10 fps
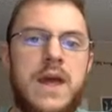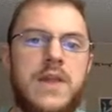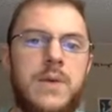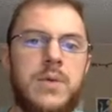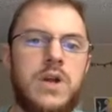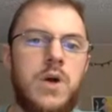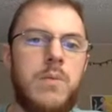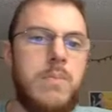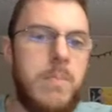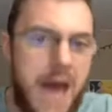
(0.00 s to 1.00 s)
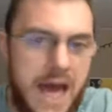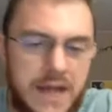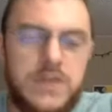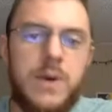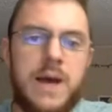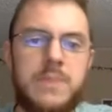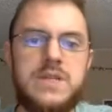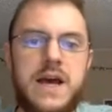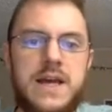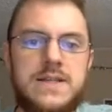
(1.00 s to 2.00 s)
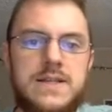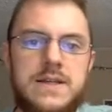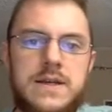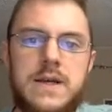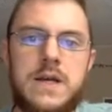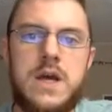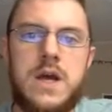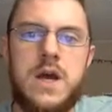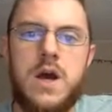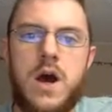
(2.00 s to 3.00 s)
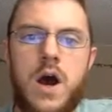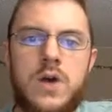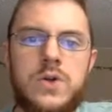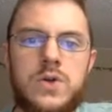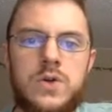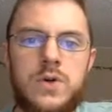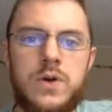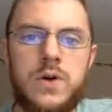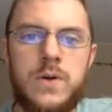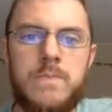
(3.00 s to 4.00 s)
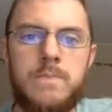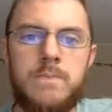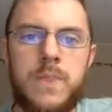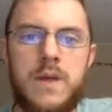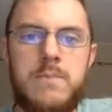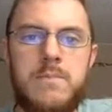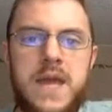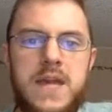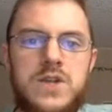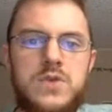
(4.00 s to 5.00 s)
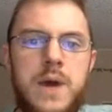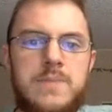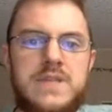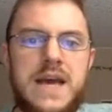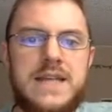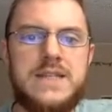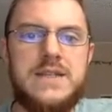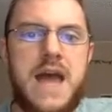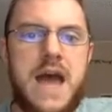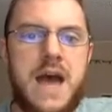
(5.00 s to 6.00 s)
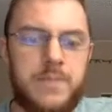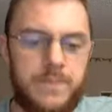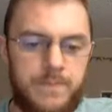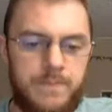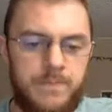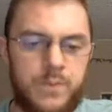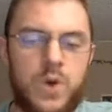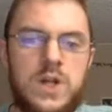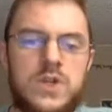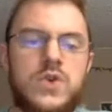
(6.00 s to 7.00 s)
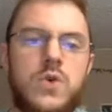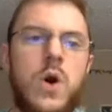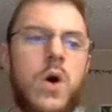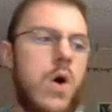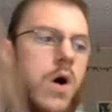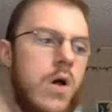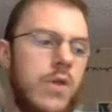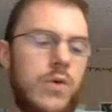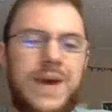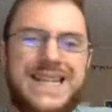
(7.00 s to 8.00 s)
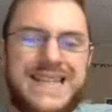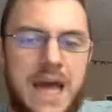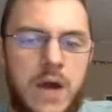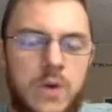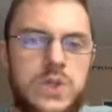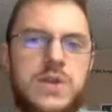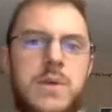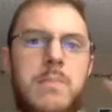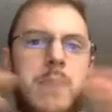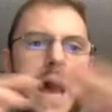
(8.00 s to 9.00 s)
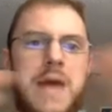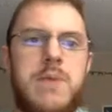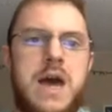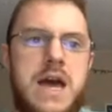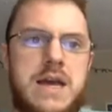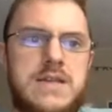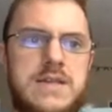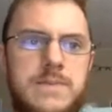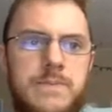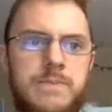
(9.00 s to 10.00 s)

and then we're going to go back to websites. Under manage websites tab, we're going to scroll all the way down to the bypass